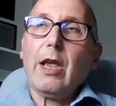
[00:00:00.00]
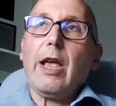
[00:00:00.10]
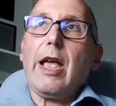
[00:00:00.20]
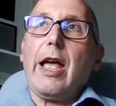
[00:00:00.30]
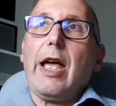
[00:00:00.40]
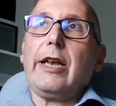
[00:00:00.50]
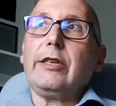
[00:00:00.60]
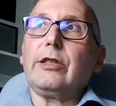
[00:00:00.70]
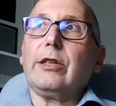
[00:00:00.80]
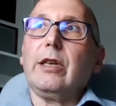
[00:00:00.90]

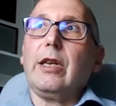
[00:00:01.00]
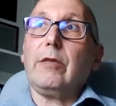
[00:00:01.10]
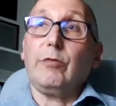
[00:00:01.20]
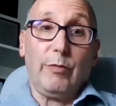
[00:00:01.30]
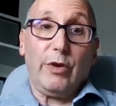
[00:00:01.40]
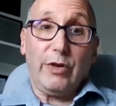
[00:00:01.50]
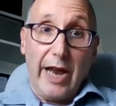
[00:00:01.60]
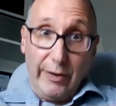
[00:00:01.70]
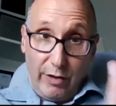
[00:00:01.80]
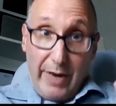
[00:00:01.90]
and to
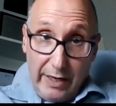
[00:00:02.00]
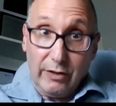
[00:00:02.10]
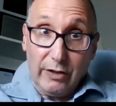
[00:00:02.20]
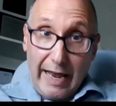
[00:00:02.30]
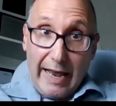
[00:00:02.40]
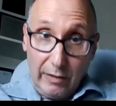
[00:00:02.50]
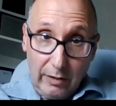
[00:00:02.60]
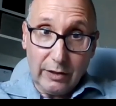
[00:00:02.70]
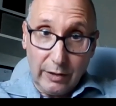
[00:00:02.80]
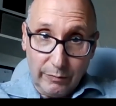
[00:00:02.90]
mutate them in
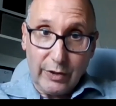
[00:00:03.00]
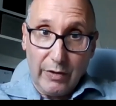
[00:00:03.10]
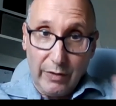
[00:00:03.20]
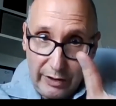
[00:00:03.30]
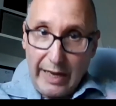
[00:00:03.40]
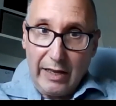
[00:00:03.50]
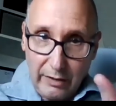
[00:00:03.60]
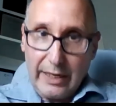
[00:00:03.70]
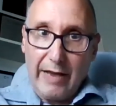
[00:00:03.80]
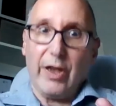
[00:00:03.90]
cells, so the
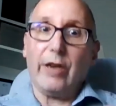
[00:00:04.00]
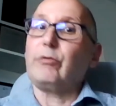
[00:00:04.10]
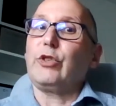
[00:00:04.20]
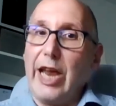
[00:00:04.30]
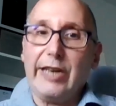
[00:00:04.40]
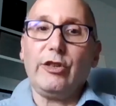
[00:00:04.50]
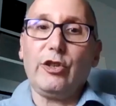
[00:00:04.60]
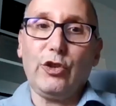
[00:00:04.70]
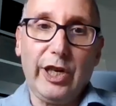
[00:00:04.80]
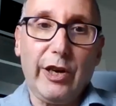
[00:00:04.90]
cells have a changed
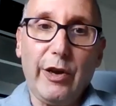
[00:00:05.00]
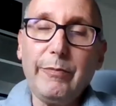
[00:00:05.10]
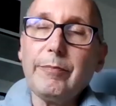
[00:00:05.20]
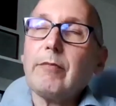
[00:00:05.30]
genome.